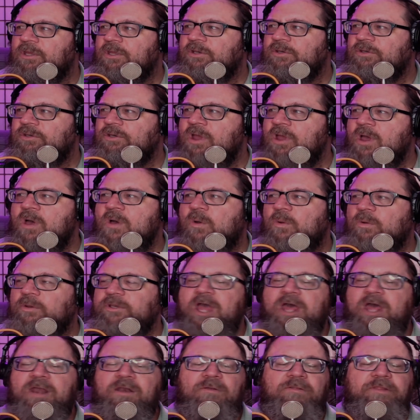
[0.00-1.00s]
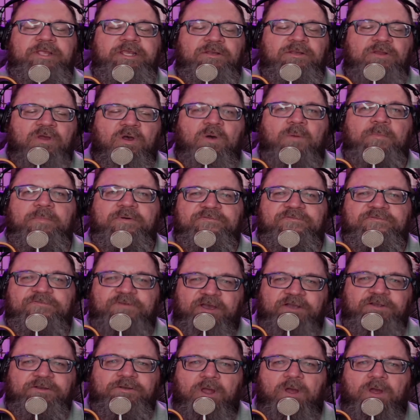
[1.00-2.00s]
not only no, but
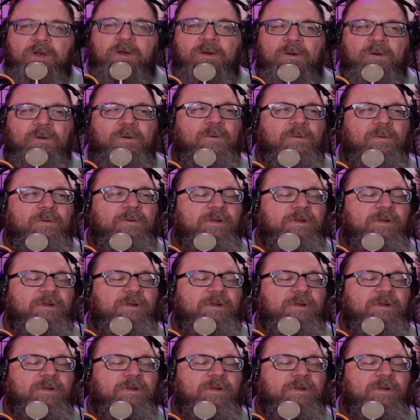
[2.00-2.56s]
fuck no.